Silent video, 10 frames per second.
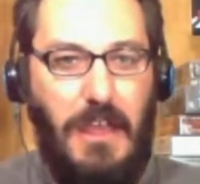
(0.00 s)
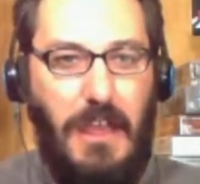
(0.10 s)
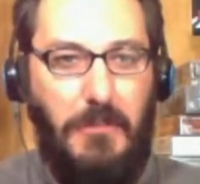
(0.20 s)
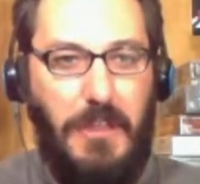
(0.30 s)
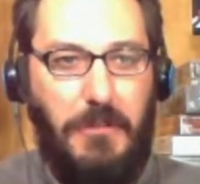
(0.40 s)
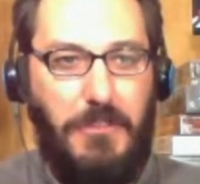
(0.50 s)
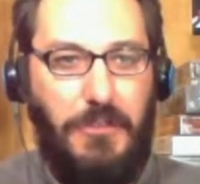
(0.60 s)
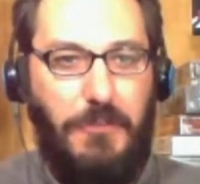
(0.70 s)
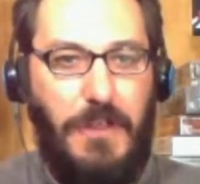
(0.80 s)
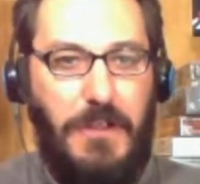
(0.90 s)
I'm here with
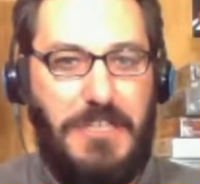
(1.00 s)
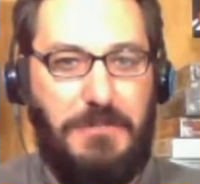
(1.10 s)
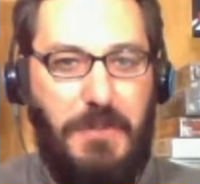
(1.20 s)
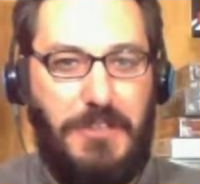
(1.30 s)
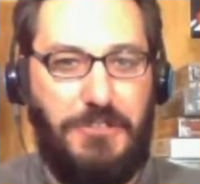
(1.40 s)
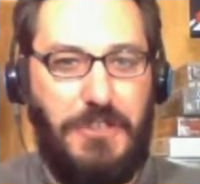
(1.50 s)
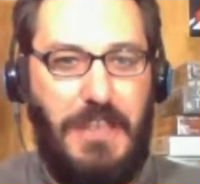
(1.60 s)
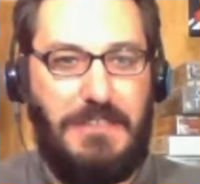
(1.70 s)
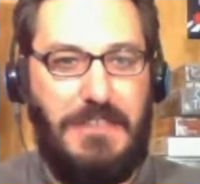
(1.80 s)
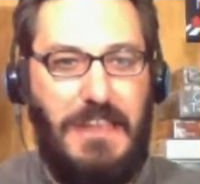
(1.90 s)
two very special
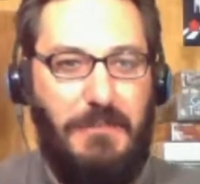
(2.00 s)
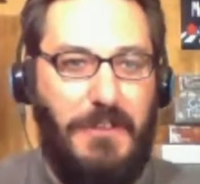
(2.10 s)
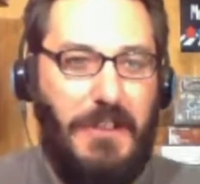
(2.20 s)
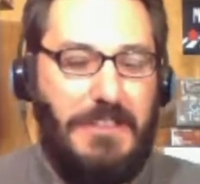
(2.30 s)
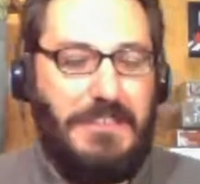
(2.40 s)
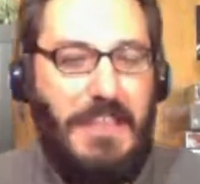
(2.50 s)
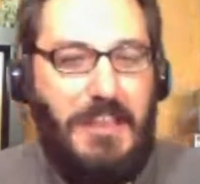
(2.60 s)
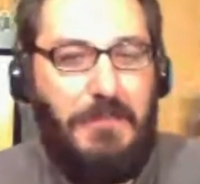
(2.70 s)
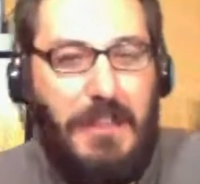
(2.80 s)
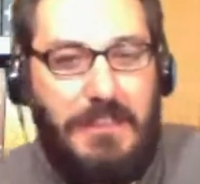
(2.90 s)
guests today. I'm very excited
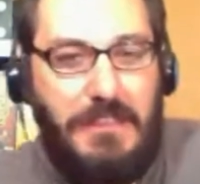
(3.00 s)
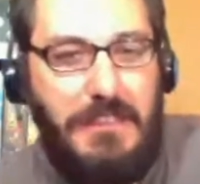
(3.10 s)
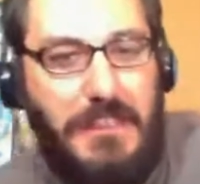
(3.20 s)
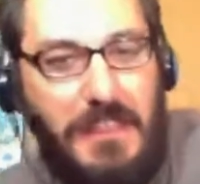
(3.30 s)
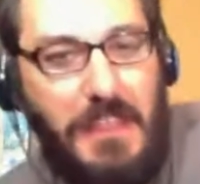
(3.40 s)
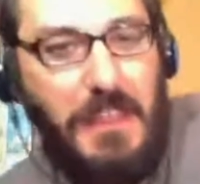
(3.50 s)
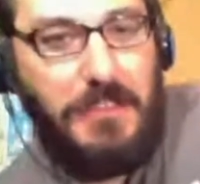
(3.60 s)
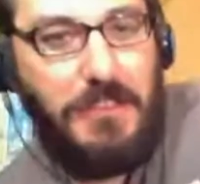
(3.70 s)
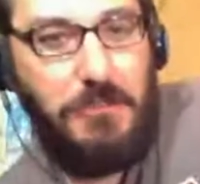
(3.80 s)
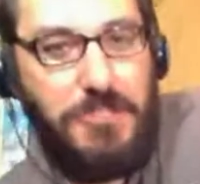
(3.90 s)
about the
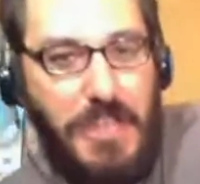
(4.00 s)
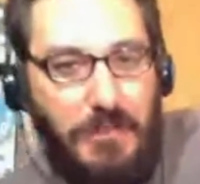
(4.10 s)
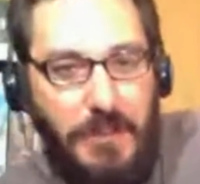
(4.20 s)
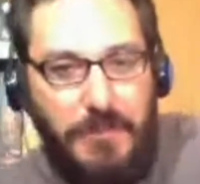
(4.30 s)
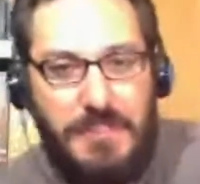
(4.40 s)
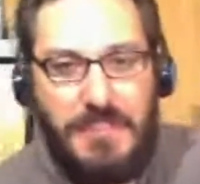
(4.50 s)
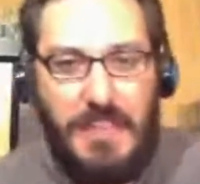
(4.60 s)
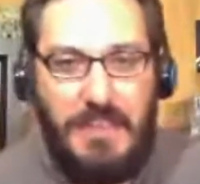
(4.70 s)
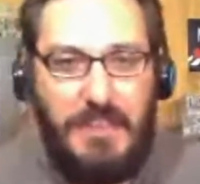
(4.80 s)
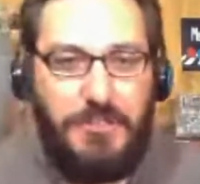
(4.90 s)
two gentlemen who've
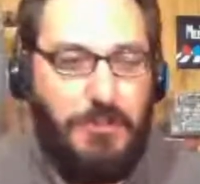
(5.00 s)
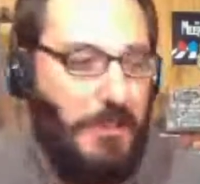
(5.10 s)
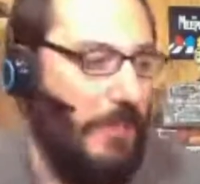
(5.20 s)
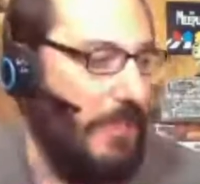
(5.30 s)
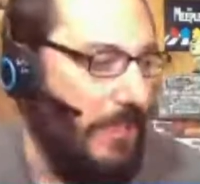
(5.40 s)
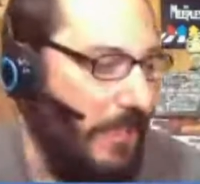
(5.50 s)
decided to join me.